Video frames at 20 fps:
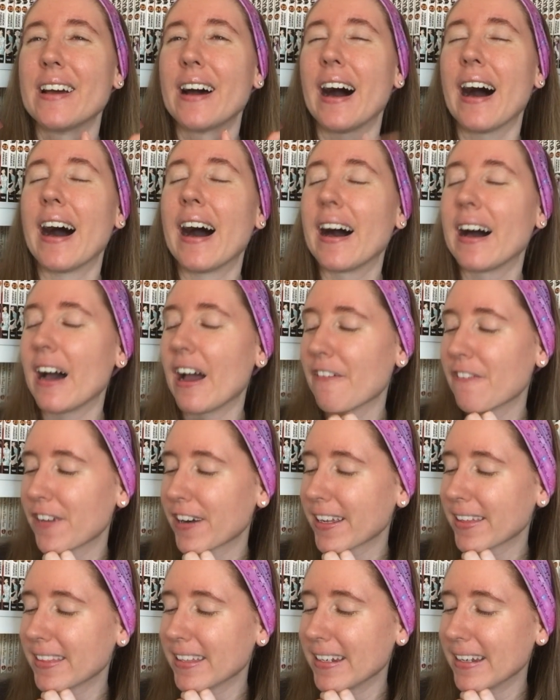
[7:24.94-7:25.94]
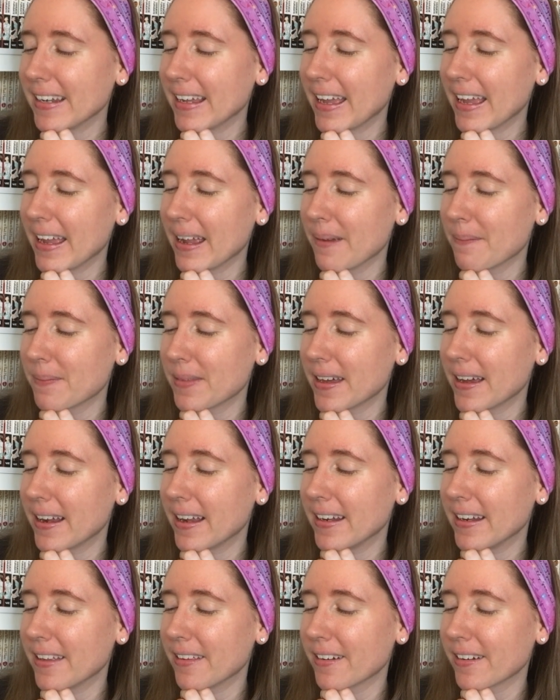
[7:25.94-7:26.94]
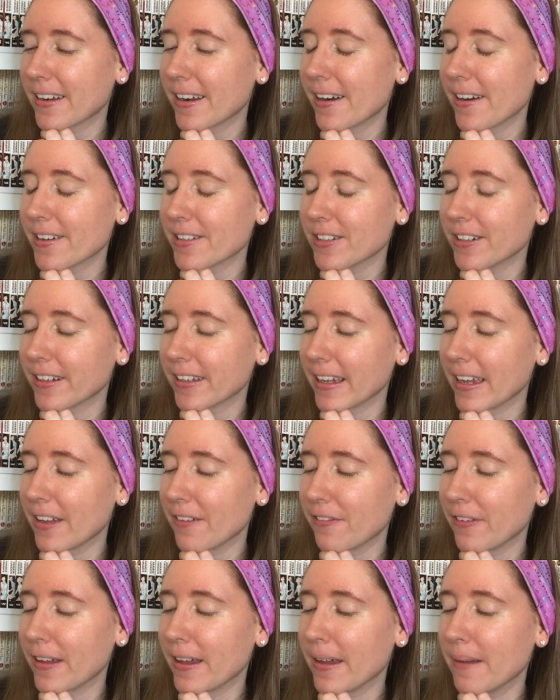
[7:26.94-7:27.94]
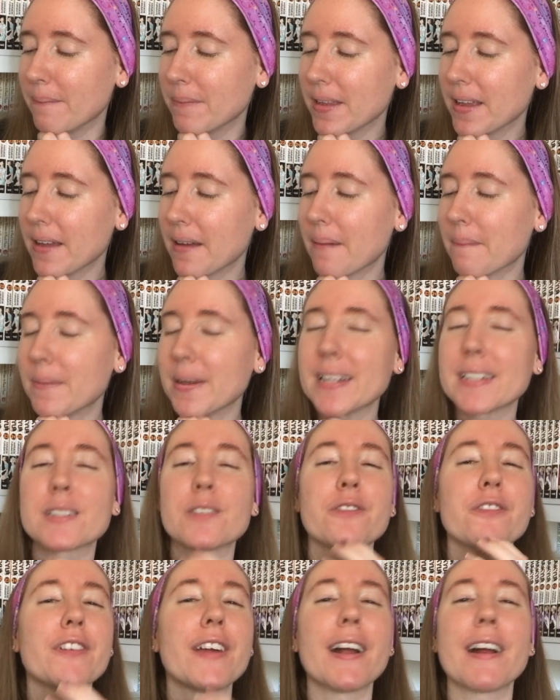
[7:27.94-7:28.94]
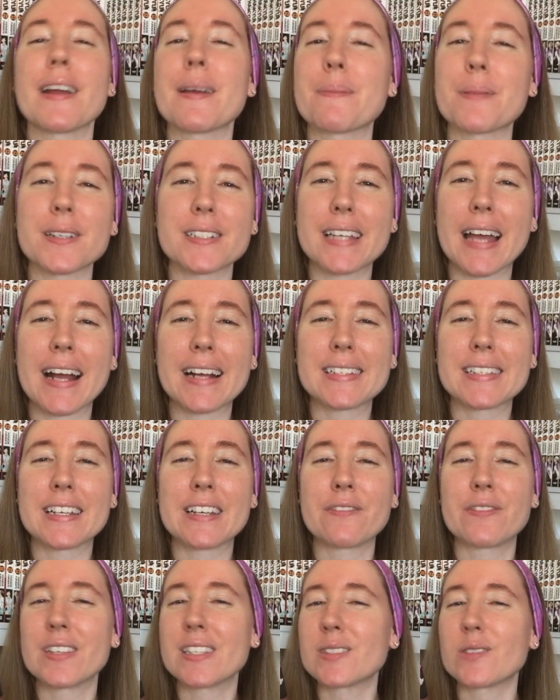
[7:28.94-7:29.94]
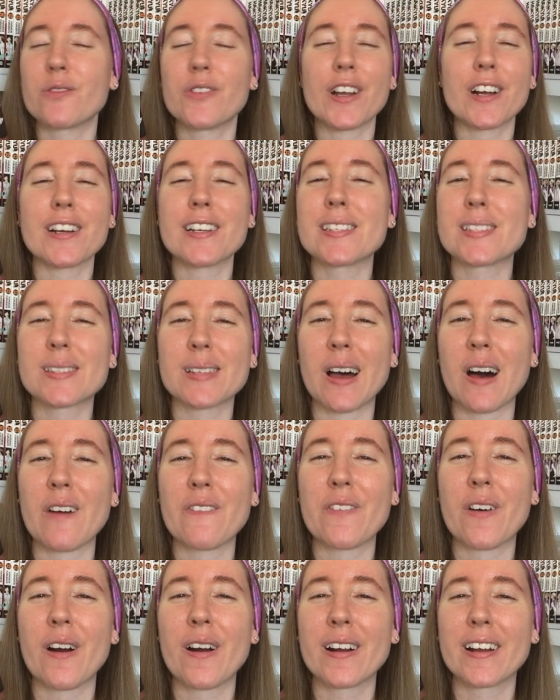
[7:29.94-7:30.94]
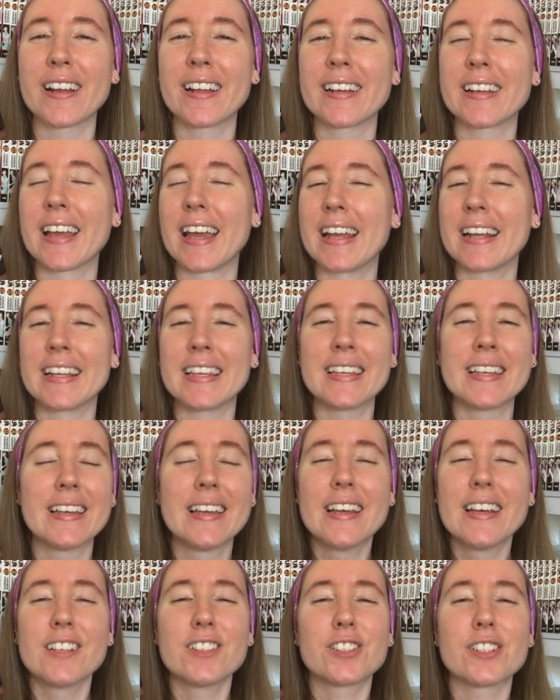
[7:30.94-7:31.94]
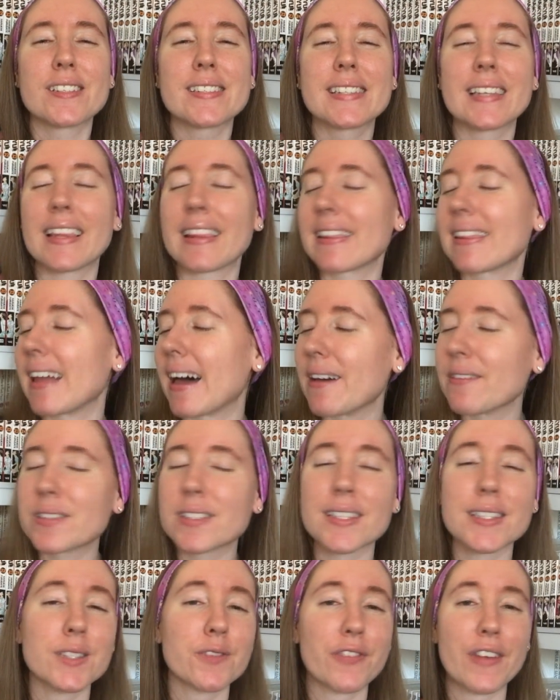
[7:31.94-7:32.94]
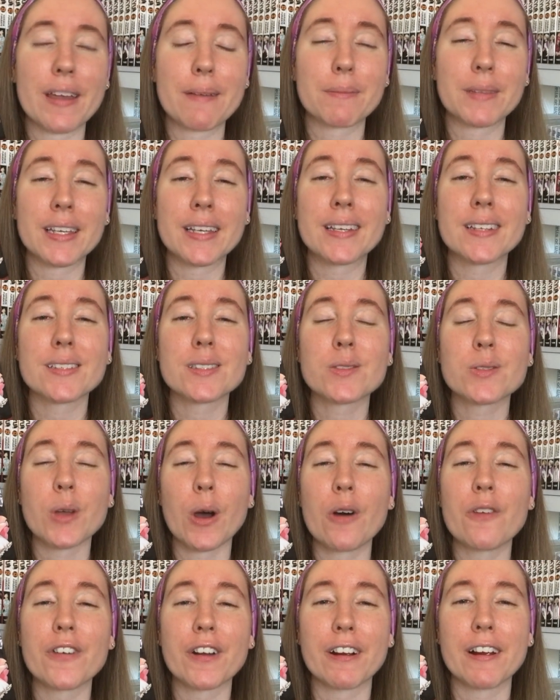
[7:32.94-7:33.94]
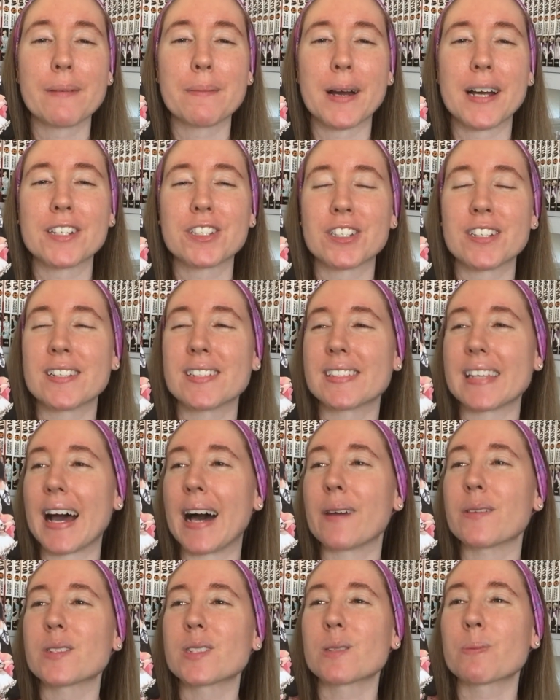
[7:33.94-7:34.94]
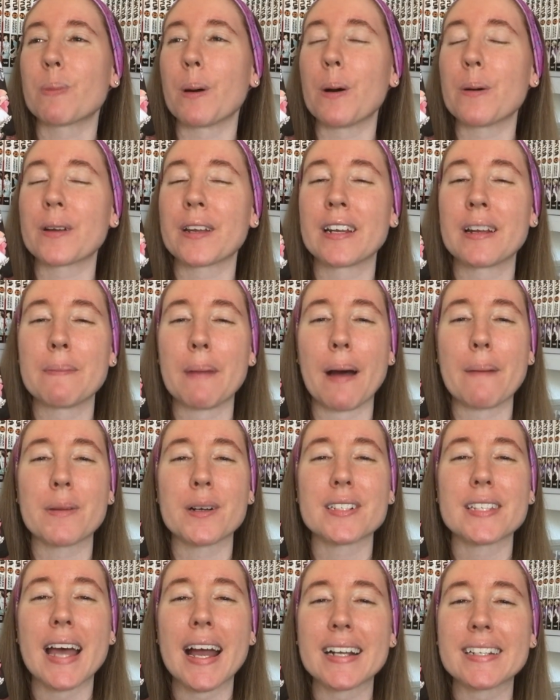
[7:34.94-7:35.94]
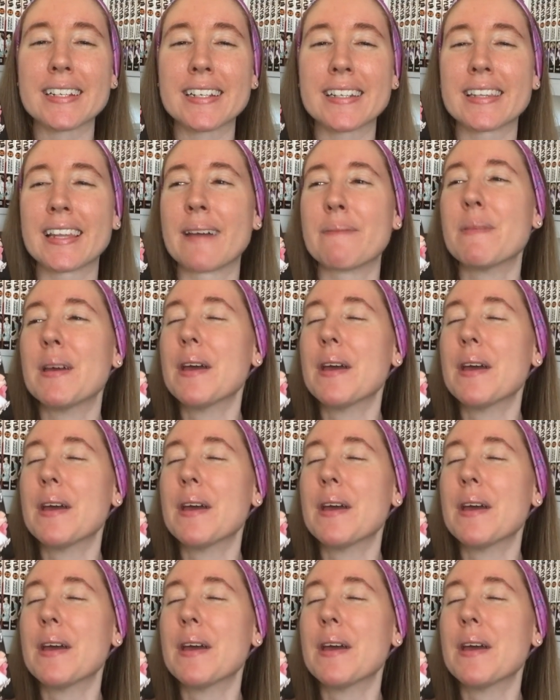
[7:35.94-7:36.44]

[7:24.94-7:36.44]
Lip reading: I forget the name that another character gave him, but he's very protective. He's very soft-hearted, and he just loves his family so very much, and he's outspoken about protecting them,